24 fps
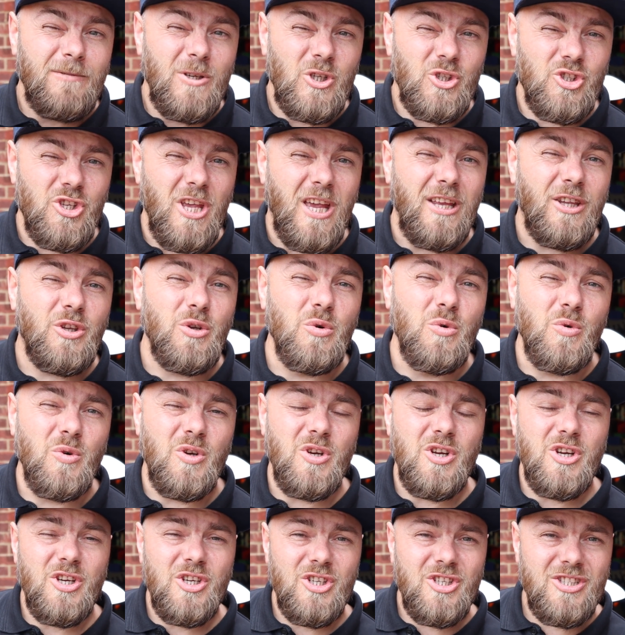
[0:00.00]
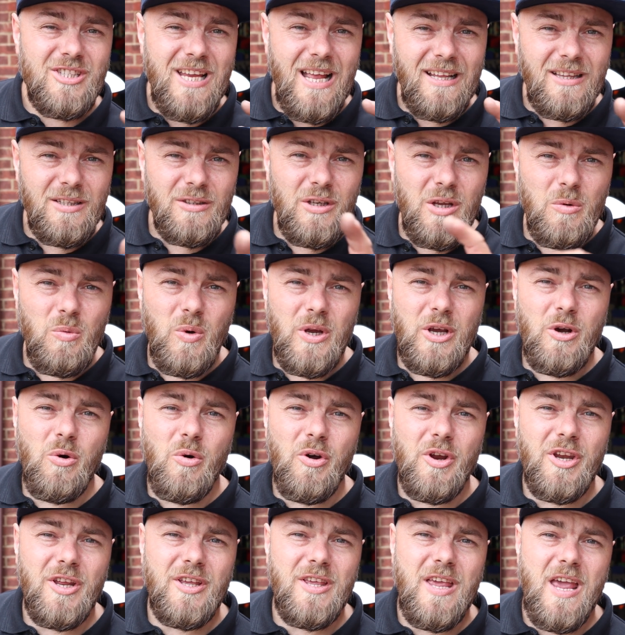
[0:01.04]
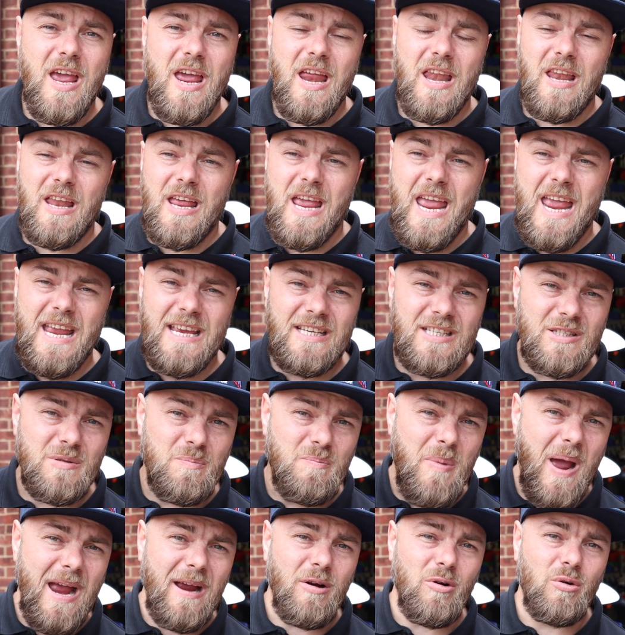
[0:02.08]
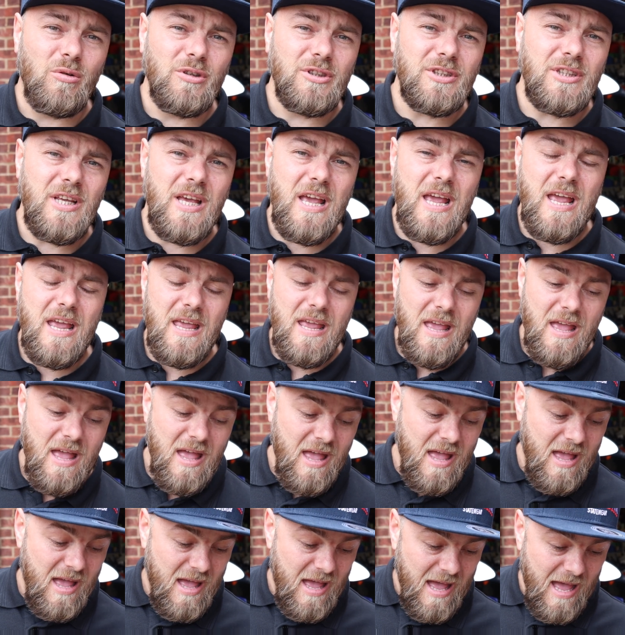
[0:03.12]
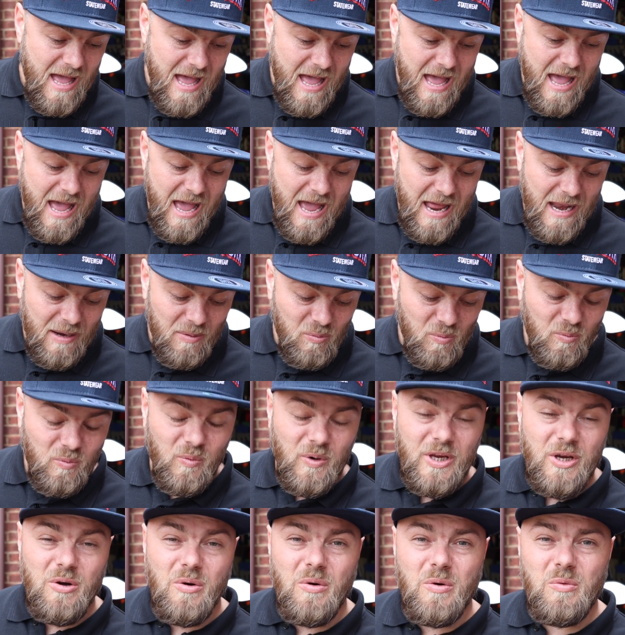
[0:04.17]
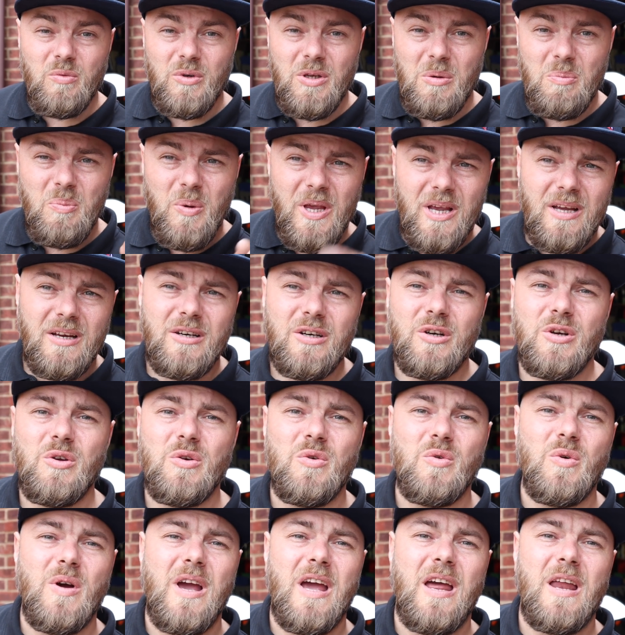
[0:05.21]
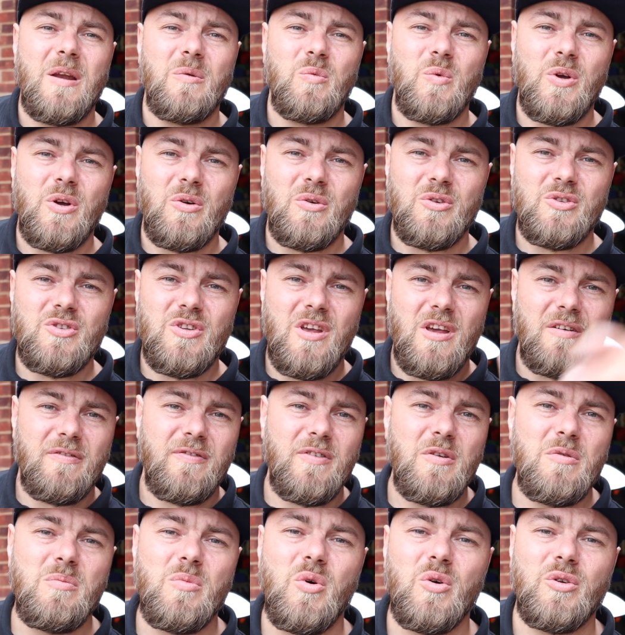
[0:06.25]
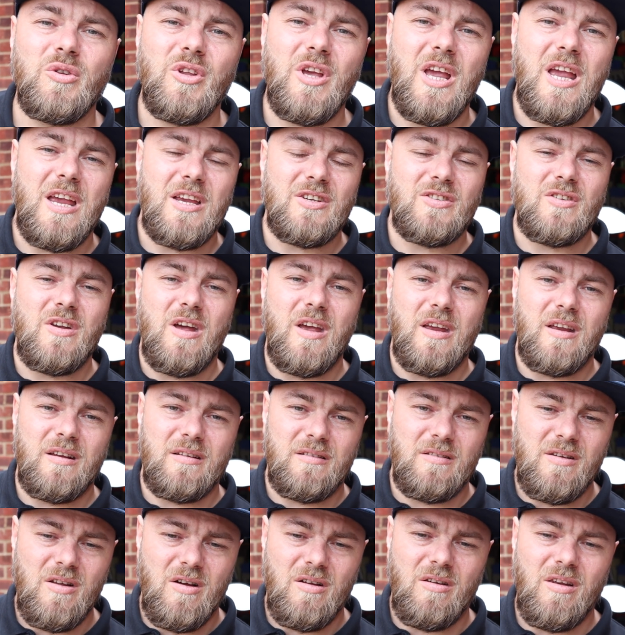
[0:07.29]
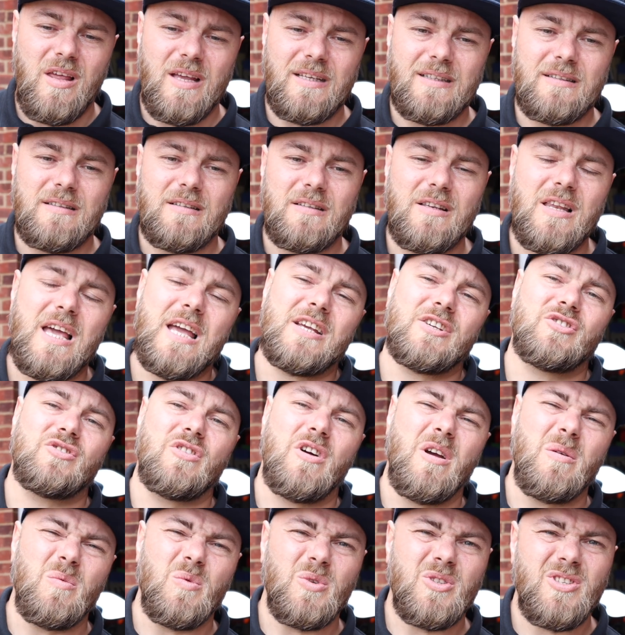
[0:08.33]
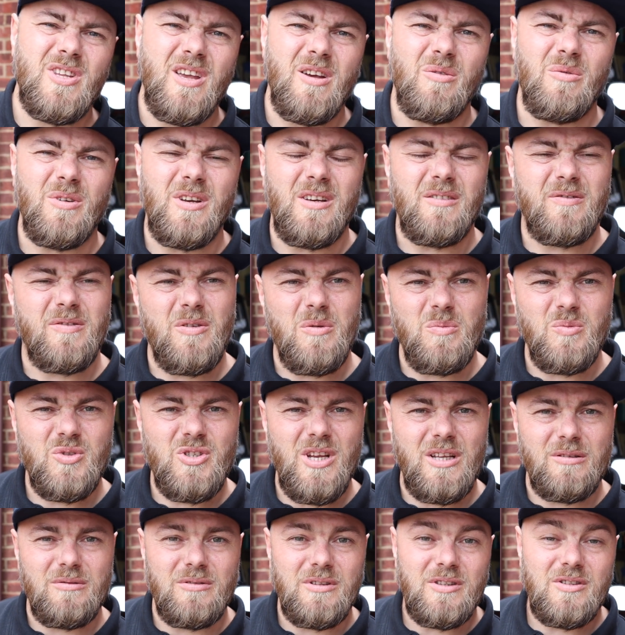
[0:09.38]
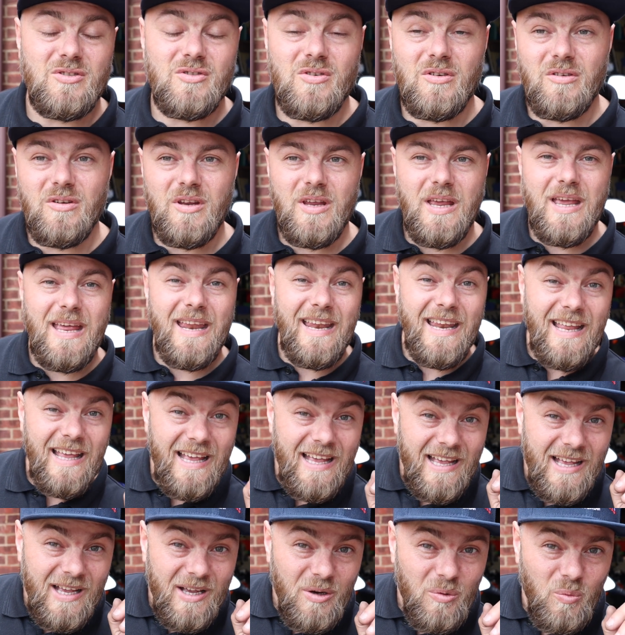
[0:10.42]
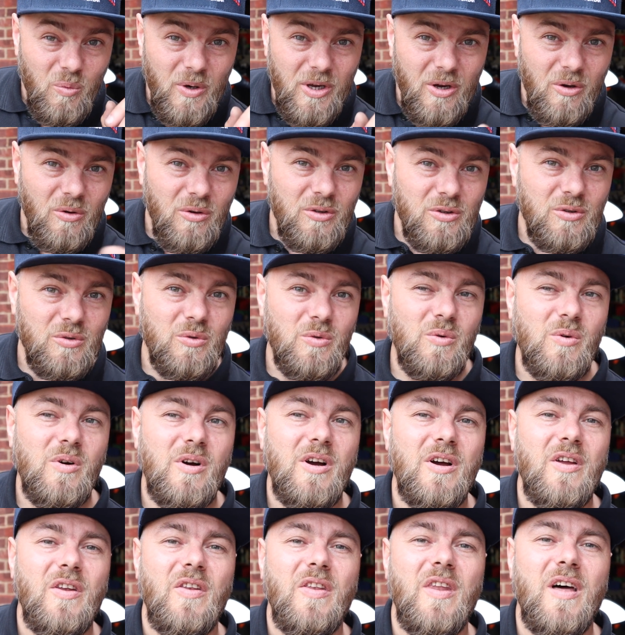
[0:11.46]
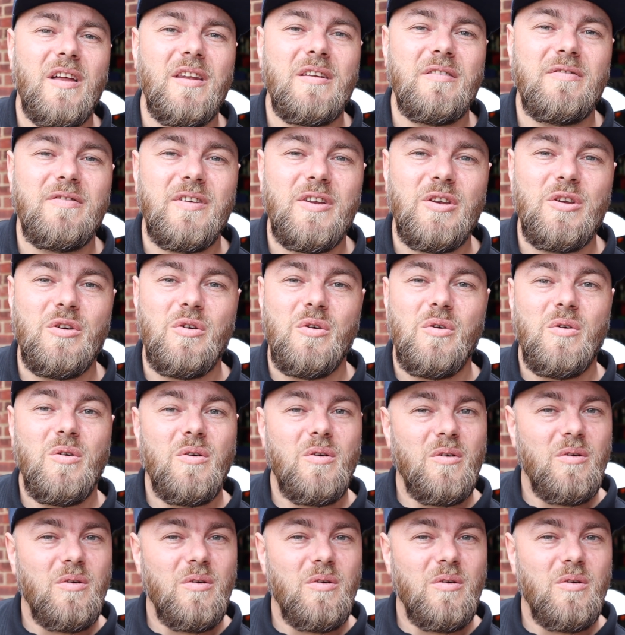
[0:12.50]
stay tuned. Saturday we're going again. It's bank holiday, and we're going with a bigger crew, and we're gonna stay a few more days, like not like last time we stay only from Saturday to Sunday, and we're gonna do another video